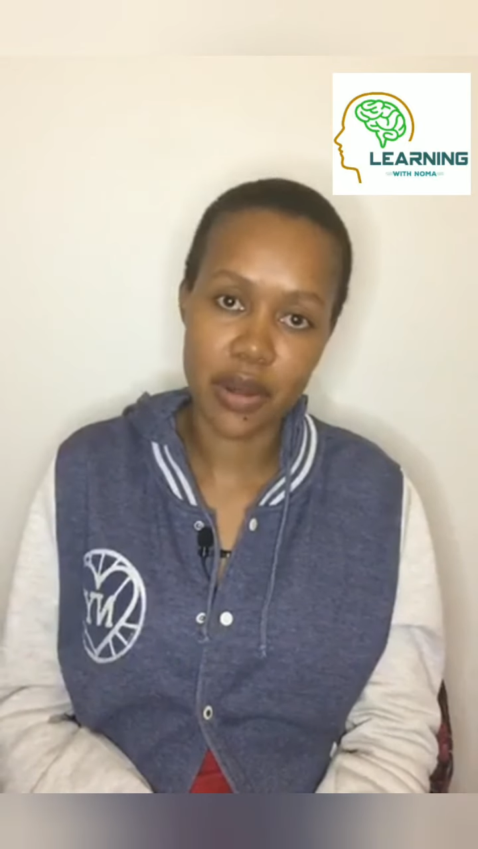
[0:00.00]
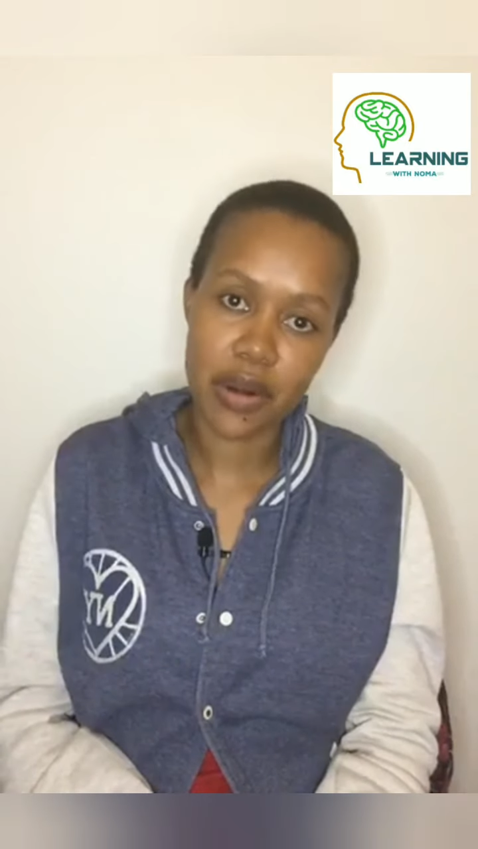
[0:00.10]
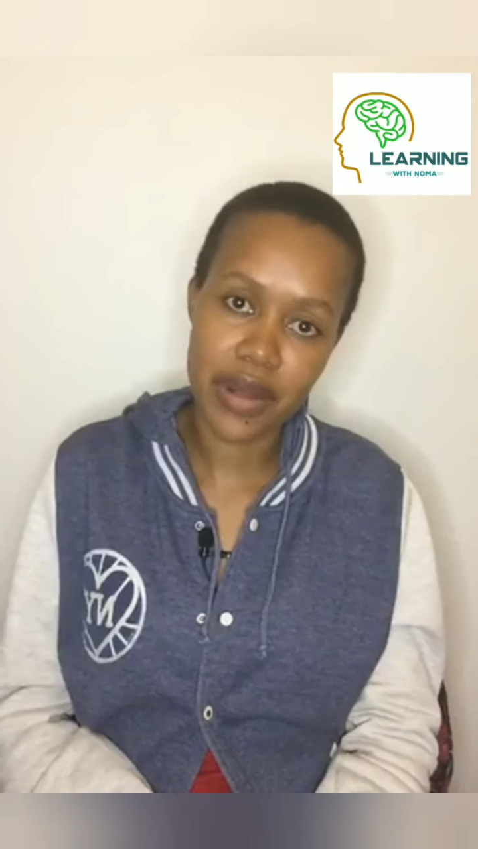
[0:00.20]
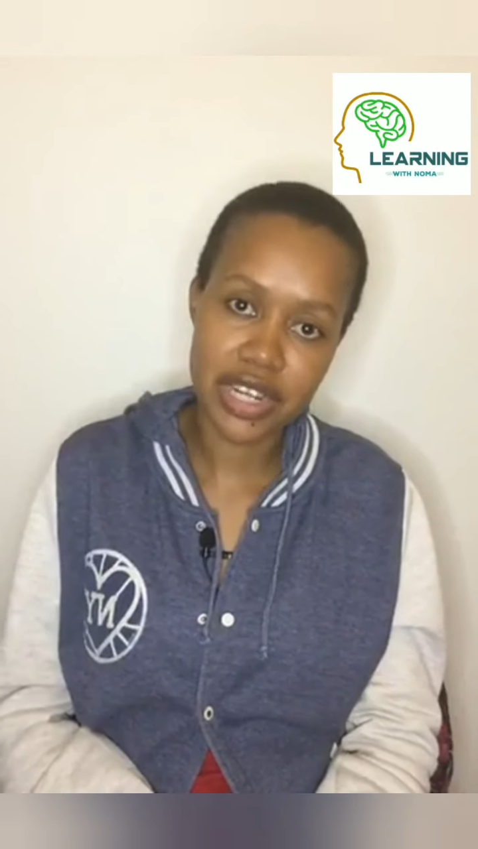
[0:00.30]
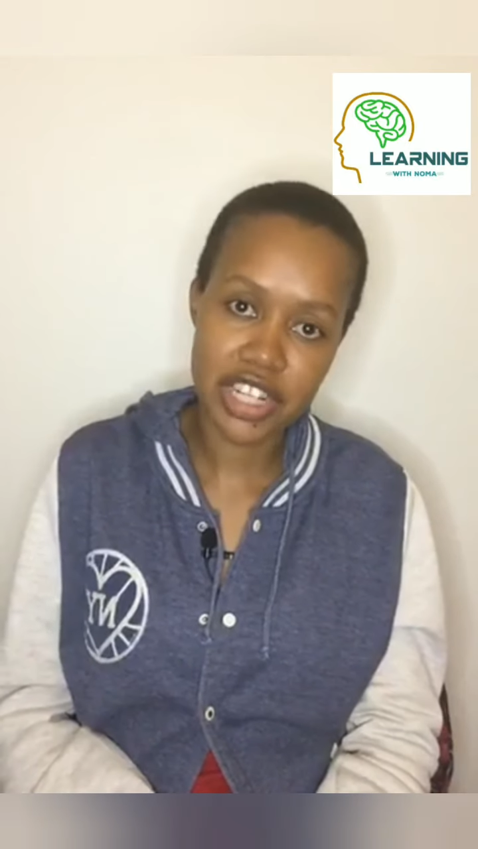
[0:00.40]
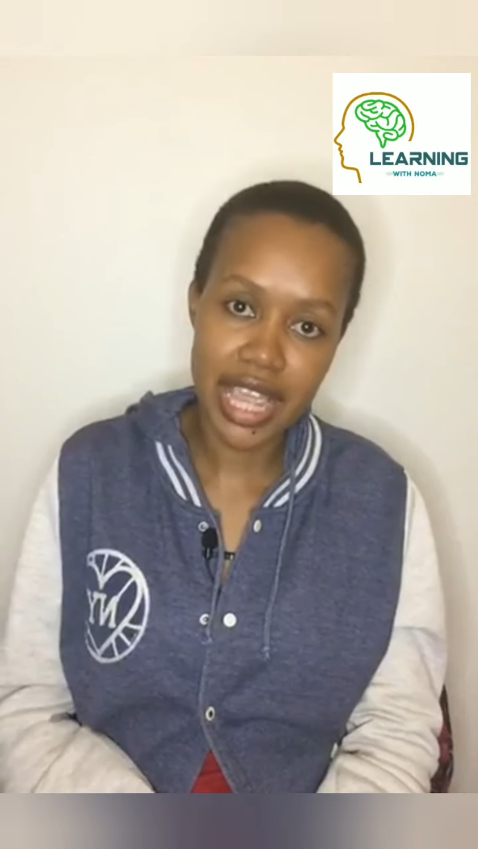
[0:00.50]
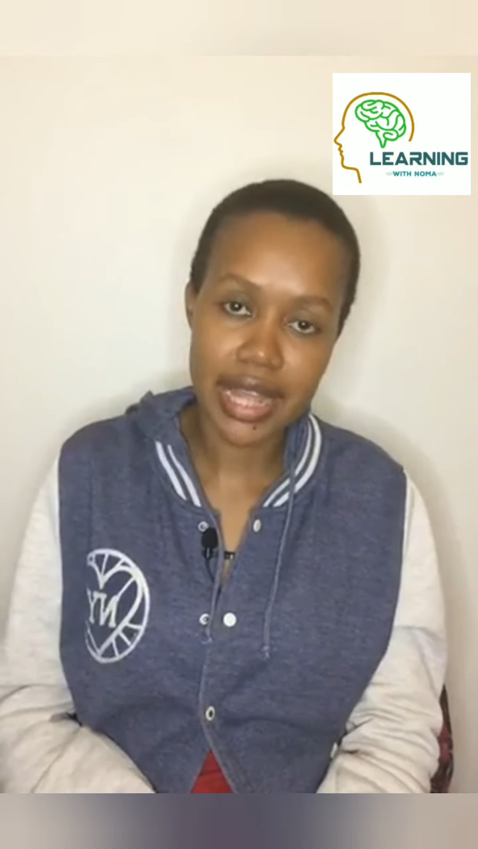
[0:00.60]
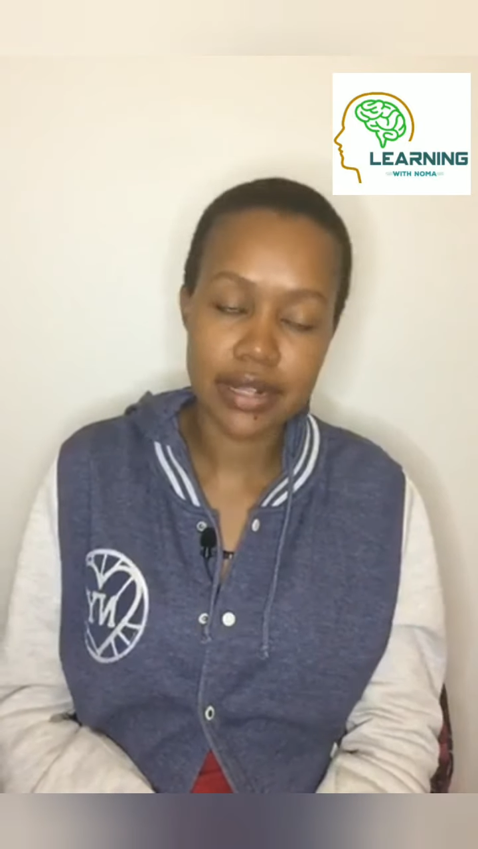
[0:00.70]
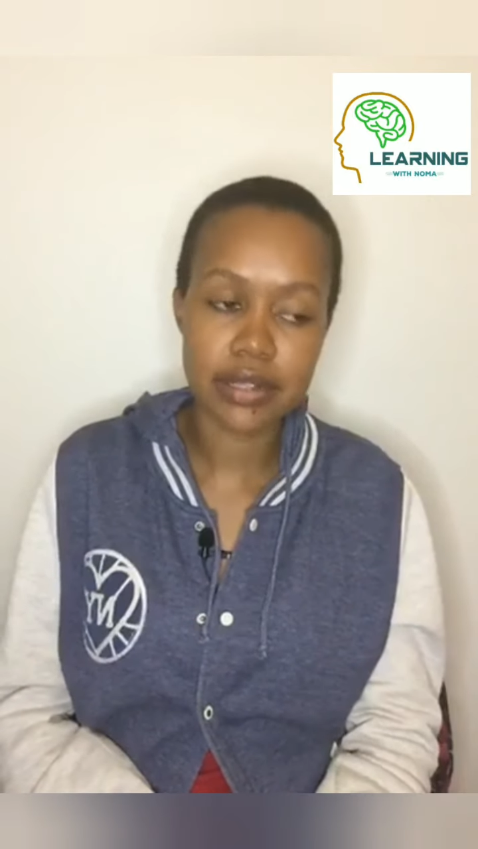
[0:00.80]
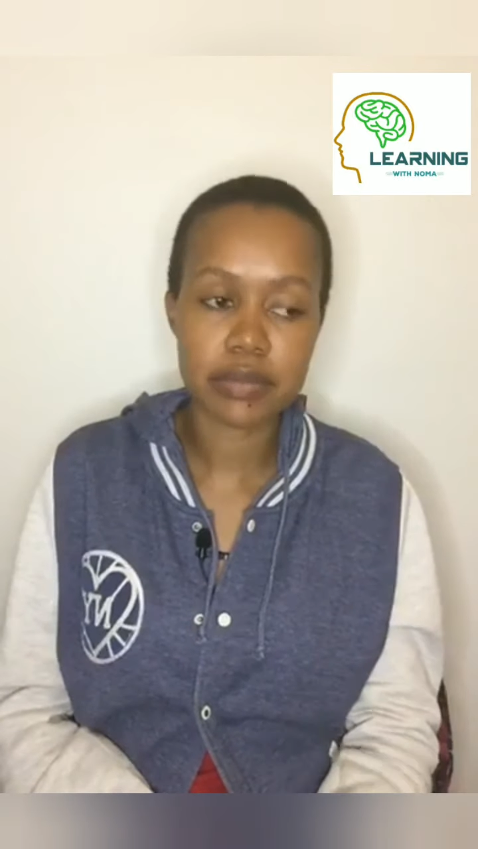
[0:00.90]
orange
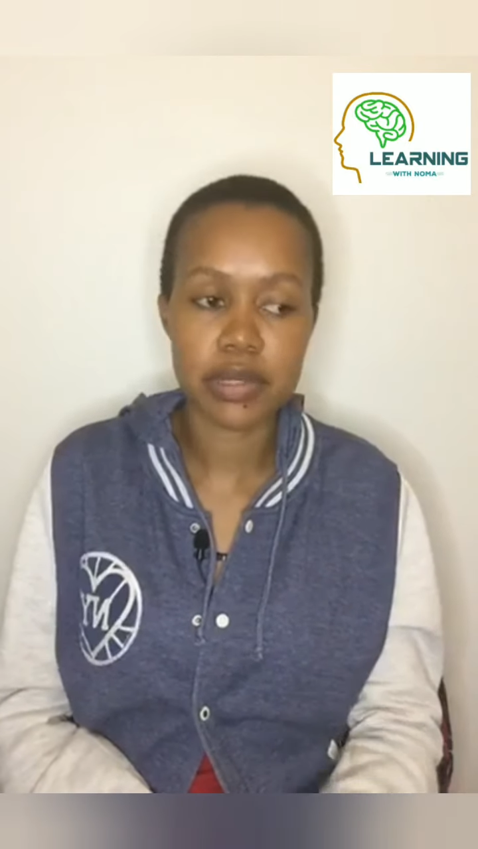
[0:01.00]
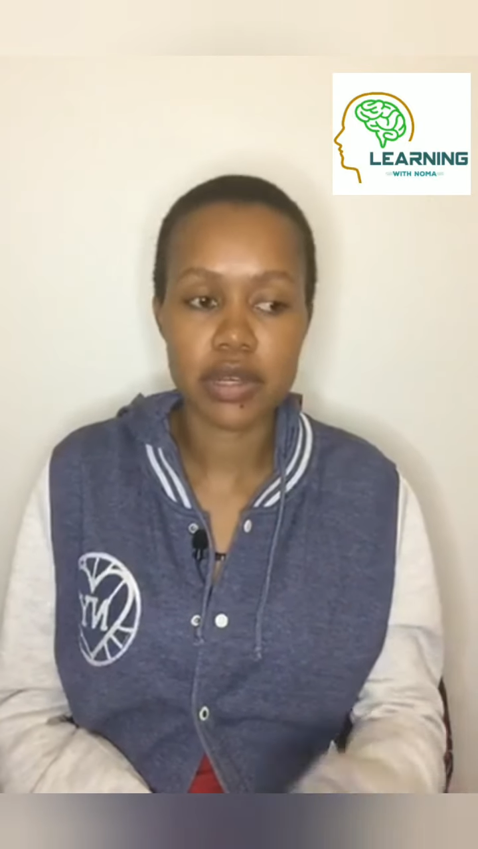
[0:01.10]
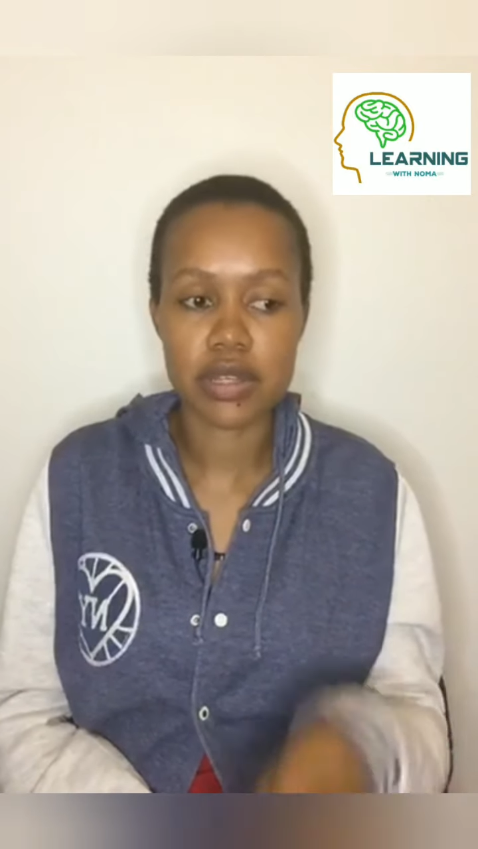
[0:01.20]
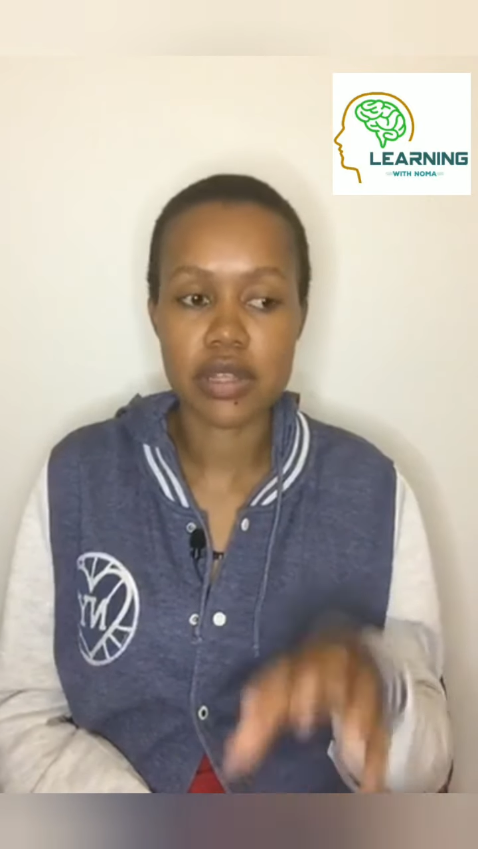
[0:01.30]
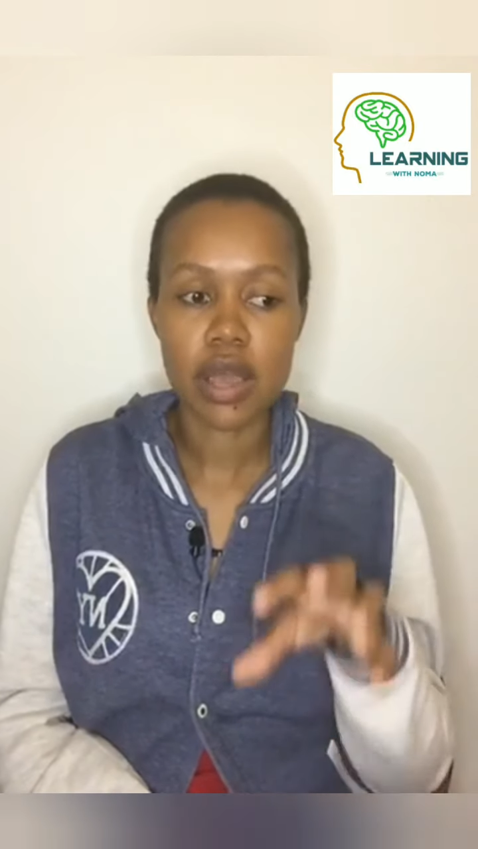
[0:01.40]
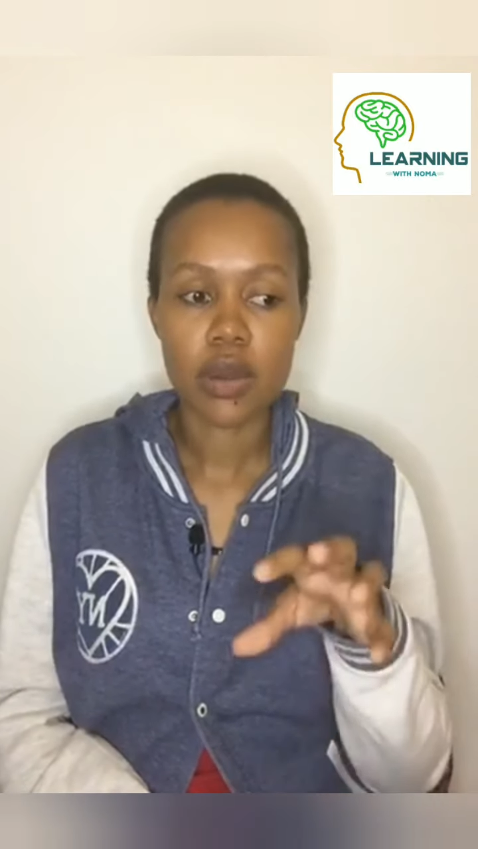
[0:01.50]
candle, because